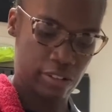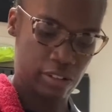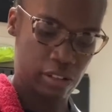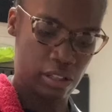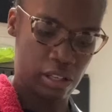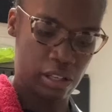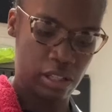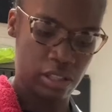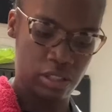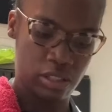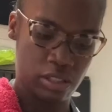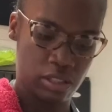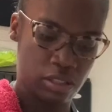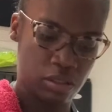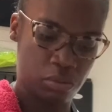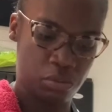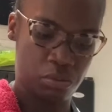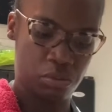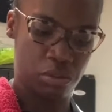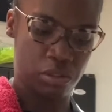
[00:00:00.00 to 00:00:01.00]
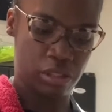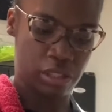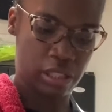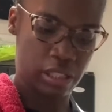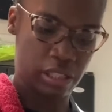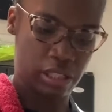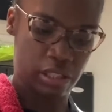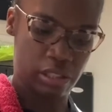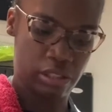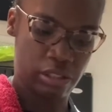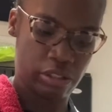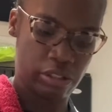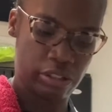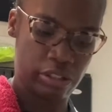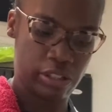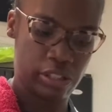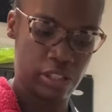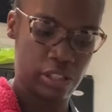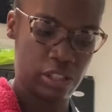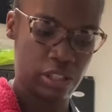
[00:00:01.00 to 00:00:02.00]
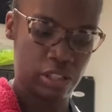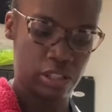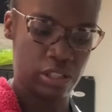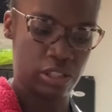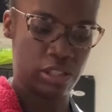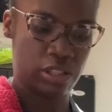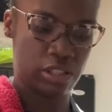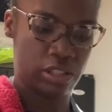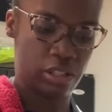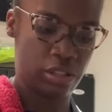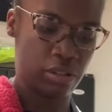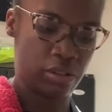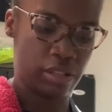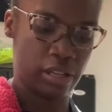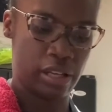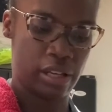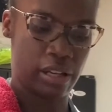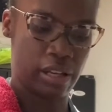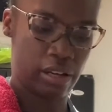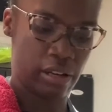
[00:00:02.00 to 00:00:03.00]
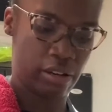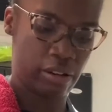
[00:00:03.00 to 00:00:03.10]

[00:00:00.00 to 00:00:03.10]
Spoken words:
I just want it so that